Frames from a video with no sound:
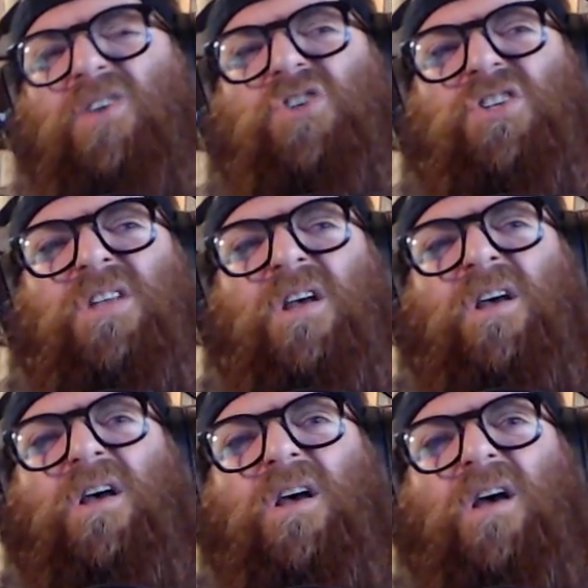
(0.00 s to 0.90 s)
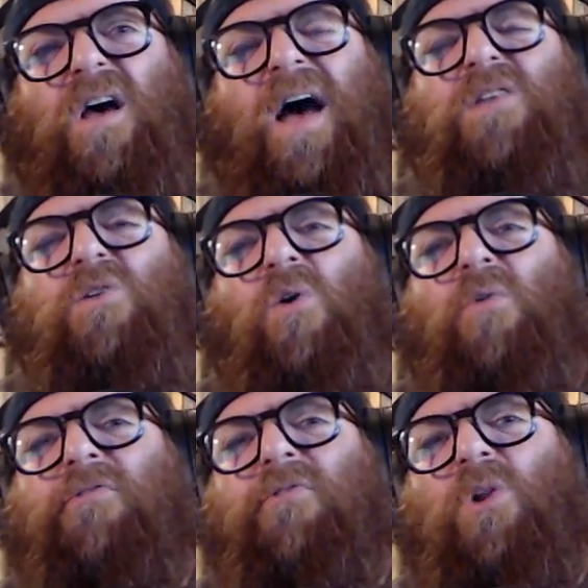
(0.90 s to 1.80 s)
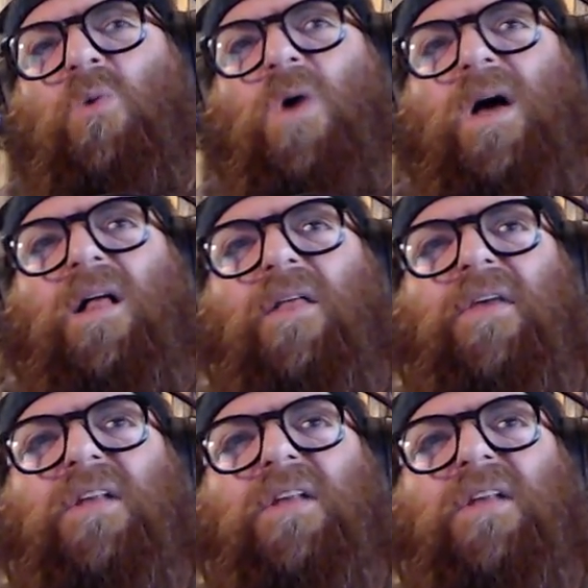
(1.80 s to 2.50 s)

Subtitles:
It's just, I know full well